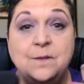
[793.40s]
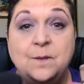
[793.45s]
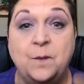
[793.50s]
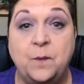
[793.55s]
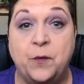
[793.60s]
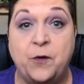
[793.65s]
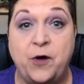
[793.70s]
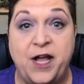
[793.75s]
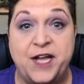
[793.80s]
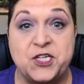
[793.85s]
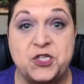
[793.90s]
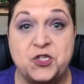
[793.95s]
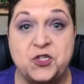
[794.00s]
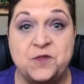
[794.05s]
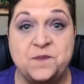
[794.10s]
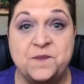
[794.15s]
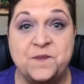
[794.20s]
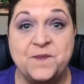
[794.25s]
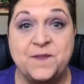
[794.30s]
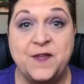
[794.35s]

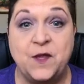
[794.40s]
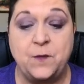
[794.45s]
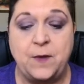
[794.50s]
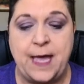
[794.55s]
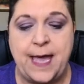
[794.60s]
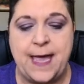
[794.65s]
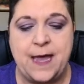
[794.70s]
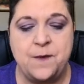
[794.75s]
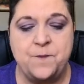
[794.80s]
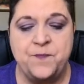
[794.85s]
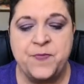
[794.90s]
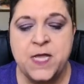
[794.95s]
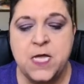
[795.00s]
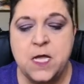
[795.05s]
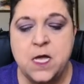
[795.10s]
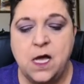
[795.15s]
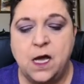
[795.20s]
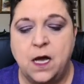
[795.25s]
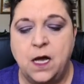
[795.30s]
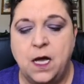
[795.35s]
brush, okay?
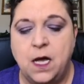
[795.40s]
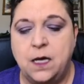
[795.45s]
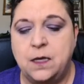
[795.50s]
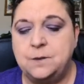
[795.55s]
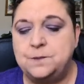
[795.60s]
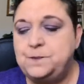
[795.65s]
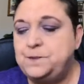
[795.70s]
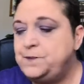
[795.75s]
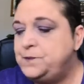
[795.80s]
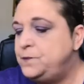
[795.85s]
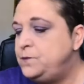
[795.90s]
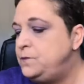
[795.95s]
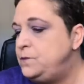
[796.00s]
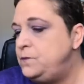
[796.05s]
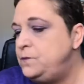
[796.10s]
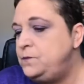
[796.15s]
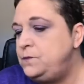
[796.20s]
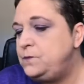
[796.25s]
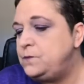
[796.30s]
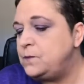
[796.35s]
Um,
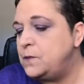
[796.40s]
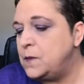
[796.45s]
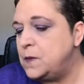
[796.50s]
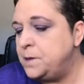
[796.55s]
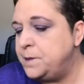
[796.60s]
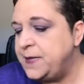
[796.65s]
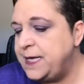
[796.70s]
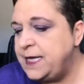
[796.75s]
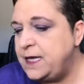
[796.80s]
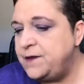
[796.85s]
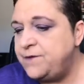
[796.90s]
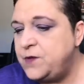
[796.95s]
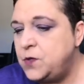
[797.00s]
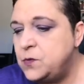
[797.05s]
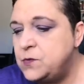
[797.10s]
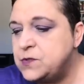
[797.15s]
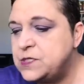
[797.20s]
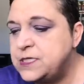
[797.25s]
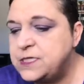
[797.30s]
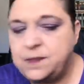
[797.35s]
let me give
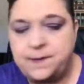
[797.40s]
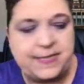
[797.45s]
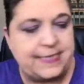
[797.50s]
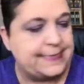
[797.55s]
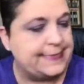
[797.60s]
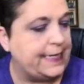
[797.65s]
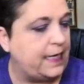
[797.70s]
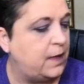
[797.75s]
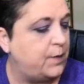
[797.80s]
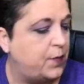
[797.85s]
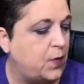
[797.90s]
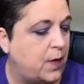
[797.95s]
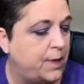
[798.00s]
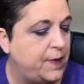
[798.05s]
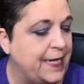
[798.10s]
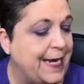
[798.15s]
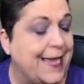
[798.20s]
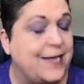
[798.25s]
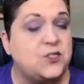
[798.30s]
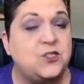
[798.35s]
you some example.
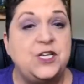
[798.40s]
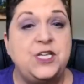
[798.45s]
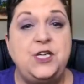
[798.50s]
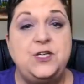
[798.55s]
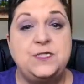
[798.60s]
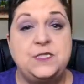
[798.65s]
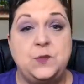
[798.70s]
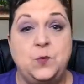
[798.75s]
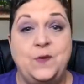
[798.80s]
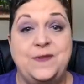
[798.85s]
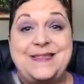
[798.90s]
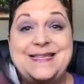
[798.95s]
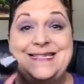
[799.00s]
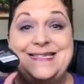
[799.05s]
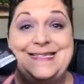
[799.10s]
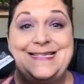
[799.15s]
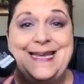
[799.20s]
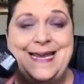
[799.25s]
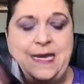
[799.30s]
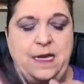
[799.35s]
I'm gonna actually use it with the
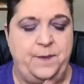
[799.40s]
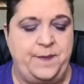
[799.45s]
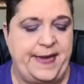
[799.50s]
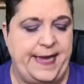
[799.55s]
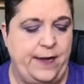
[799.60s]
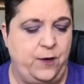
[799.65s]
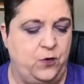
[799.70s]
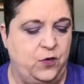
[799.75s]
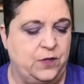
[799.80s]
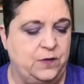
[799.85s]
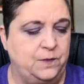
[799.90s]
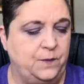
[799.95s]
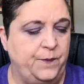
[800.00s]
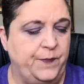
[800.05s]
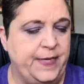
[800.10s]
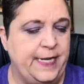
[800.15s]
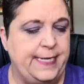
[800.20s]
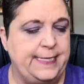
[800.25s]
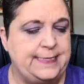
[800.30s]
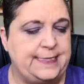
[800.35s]
setting powder
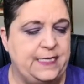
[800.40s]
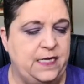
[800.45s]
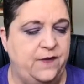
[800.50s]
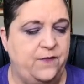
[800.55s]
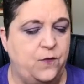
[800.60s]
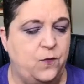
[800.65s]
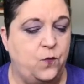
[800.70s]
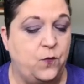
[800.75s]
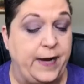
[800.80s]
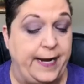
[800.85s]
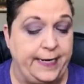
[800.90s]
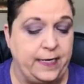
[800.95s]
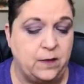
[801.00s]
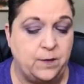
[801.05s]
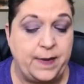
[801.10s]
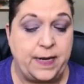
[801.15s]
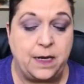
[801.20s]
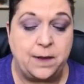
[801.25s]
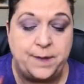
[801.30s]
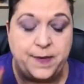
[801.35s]
instead of the
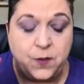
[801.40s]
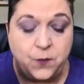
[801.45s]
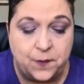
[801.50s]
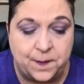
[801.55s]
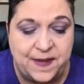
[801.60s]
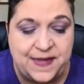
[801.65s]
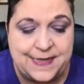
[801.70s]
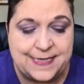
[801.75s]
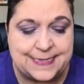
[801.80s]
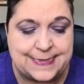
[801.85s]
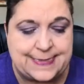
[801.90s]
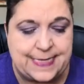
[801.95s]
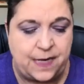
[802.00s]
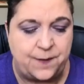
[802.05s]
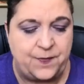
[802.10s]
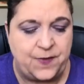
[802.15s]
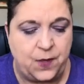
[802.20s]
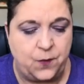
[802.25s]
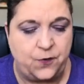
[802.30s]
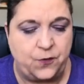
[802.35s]
regular powder, but it would be the
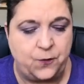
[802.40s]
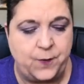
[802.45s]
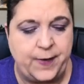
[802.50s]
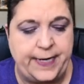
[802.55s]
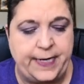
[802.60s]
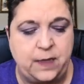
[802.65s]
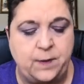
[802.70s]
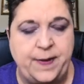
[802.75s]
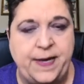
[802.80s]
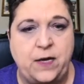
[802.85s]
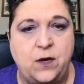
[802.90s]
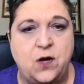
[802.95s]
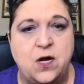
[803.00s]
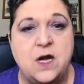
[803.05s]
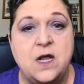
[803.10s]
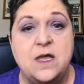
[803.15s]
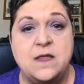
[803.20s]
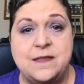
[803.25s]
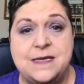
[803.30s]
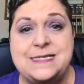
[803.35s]
same thing with regular powder.
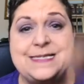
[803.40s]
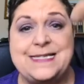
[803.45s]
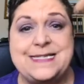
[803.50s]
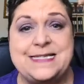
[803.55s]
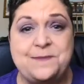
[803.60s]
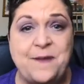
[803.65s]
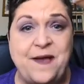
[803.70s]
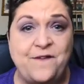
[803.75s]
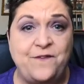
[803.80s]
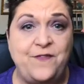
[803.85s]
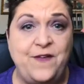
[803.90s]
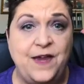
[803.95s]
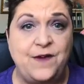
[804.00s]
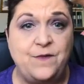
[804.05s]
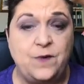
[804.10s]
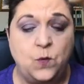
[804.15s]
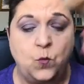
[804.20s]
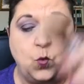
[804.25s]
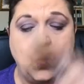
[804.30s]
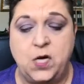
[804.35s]
This is my
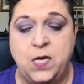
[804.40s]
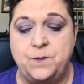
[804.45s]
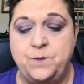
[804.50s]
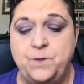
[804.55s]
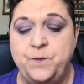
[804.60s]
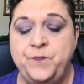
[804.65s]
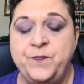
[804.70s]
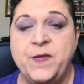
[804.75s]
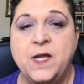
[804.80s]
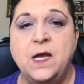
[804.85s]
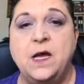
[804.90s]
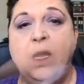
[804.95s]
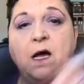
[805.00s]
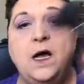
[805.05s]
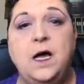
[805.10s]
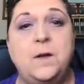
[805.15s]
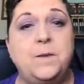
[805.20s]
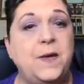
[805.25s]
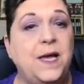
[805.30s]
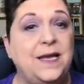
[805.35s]
favorite one.
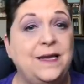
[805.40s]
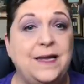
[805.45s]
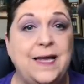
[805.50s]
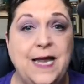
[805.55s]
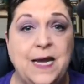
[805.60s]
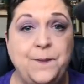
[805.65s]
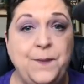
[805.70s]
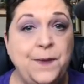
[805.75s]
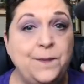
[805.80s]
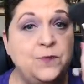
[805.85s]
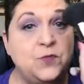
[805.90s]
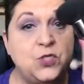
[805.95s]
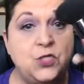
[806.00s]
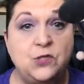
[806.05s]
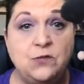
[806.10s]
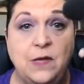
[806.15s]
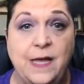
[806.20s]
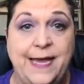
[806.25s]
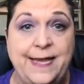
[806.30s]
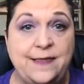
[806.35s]
Um, a lot of people
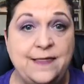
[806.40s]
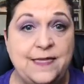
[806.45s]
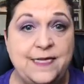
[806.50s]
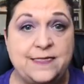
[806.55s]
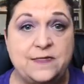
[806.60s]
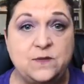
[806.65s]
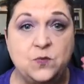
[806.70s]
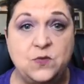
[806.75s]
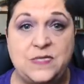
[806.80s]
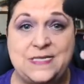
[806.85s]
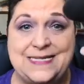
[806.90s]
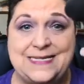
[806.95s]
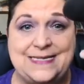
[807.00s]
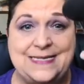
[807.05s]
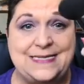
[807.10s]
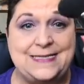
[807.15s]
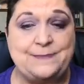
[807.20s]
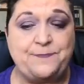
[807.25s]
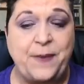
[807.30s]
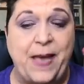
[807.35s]
do like this one. This
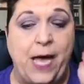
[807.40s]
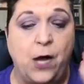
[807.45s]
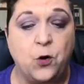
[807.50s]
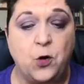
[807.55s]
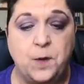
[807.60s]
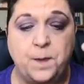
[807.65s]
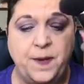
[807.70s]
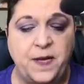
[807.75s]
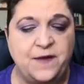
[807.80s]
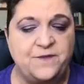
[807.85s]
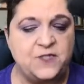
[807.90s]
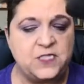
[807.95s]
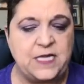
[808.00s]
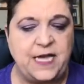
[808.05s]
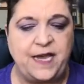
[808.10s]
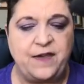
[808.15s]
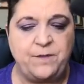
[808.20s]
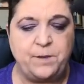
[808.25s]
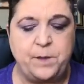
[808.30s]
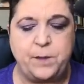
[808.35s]
is a powder puff
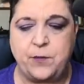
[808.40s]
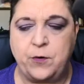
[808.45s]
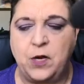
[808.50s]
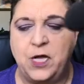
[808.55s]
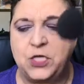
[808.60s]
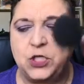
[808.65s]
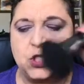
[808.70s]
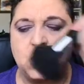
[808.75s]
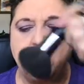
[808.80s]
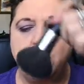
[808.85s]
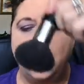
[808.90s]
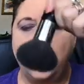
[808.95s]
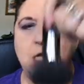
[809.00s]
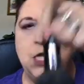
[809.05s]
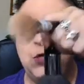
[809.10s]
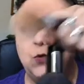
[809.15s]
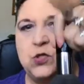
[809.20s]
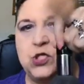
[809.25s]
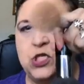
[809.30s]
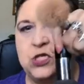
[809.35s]
type brush.
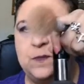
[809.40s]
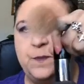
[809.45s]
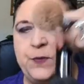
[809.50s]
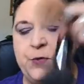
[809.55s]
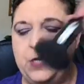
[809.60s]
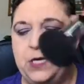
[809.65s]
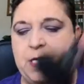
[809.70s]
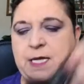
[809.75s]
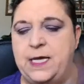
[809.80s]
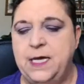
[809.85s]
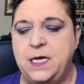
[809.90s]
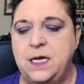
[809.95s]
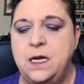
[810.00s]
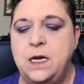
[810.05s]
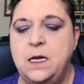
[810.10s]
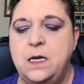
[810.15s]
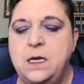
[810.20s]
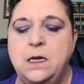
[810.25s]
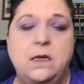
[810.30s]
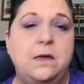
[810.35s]
You would just put it in.
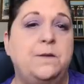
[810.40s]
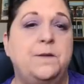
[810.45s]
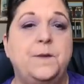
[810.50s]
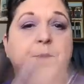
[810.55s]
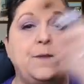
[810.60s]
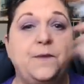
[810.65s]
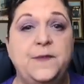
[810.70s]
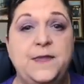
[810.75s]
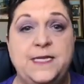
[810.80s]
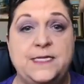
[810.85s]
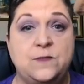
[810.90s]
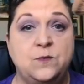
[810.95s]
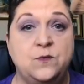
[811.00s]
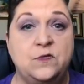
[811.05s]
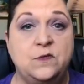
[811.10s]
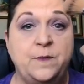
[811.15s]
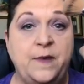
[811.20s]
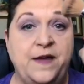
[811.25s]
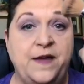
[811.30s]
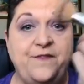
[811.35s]
This
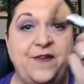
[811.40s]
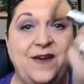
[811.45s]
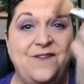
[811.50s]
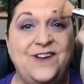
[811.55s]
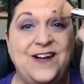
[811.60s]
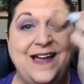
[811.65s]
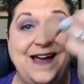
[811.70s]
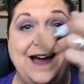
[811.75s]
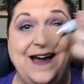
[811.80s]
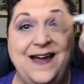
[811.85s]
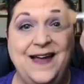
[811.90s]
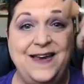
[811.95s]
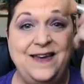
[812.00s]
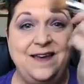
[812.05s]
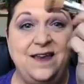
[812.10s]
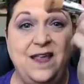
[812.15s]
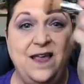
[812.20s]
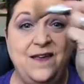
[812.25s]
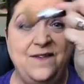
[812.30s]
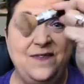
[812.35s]
one's my favorite. I
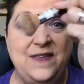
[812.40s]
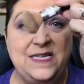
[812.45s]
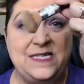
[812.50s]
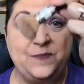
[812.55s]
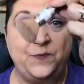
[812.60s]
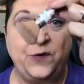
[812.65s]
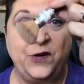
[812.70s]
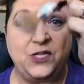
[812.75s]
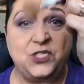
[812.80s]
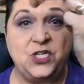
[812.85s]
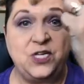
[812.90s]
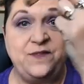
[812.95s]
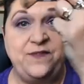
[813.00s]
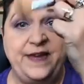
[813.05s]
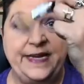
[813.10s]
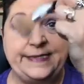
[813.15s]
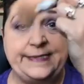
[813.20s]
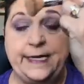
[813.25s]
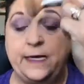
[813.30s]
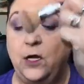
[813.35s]
love this brush. In
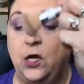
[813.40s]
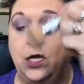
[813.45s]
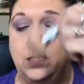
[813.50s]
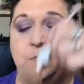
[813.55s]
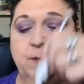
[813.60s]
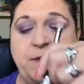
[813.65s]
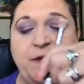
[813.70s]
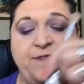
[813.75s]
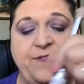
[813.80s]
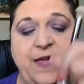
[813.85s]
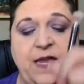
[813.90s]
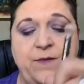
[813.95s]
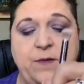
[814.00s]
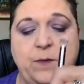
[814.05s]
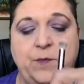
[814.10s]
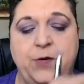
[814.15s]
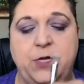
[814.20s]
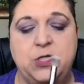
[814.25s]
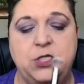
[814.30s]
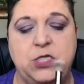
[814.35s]
fact, I call it my
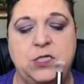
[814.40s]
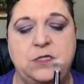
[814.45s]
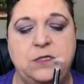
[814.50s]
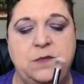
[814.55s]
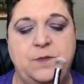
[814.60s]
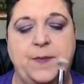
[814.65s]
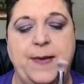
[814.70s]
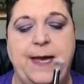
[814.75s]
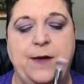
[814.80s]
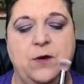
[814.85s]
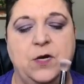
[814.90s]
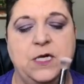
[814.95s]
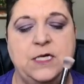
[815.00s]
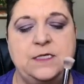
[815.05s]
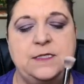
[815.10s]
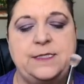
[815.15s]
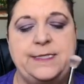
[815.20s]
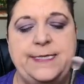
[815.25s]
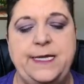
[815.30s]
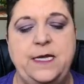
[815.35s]
favorite brush. It's the powder
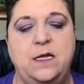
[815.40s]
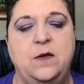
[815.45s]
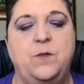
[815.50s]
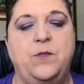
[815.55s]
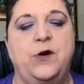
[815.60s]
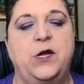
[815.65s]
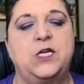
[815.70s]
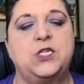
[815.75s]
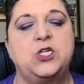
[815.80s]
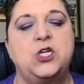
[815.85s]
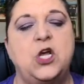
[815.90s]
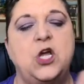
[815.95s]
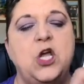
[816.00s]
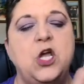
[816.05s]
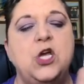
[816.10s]
concealer brush.